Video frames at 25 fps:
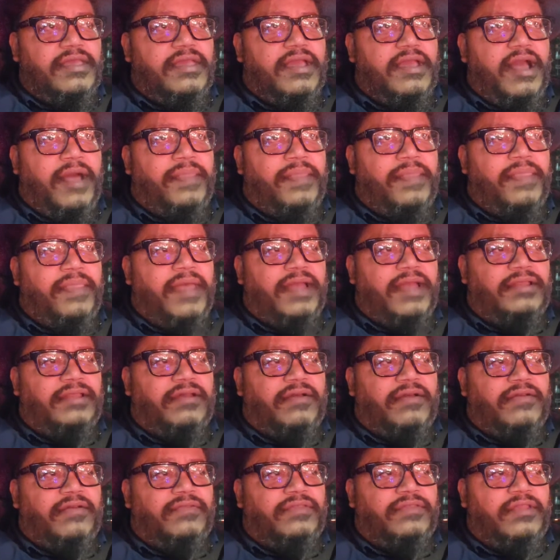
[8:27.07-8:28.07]
I'm not
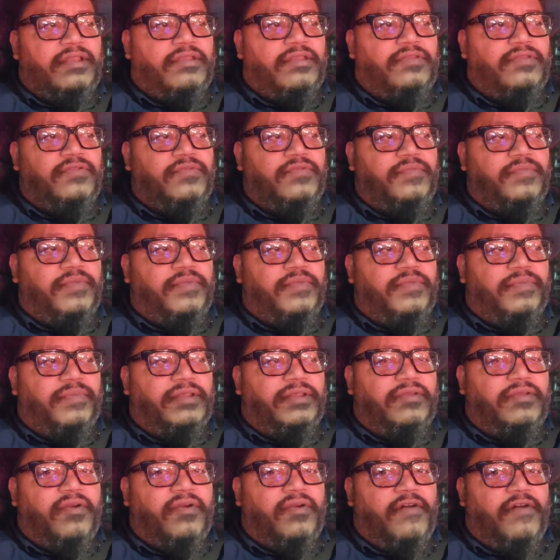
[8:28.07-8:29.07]
on the loop. I've
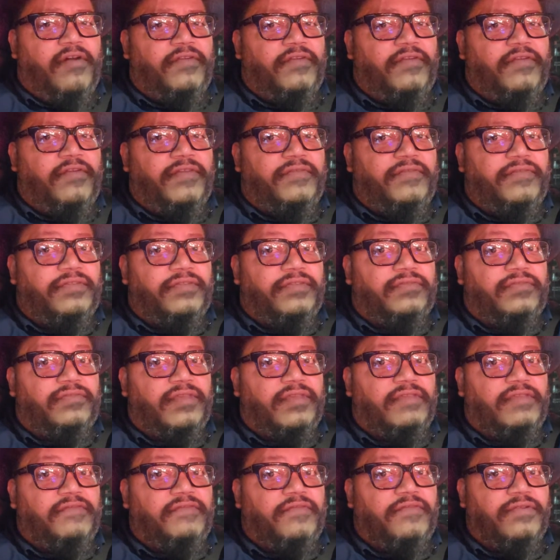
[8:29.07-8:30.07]
been off of it for
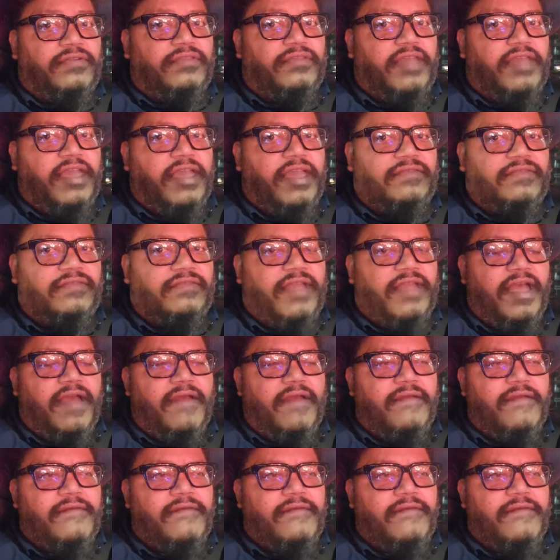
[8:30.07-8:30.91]
3-4 days now.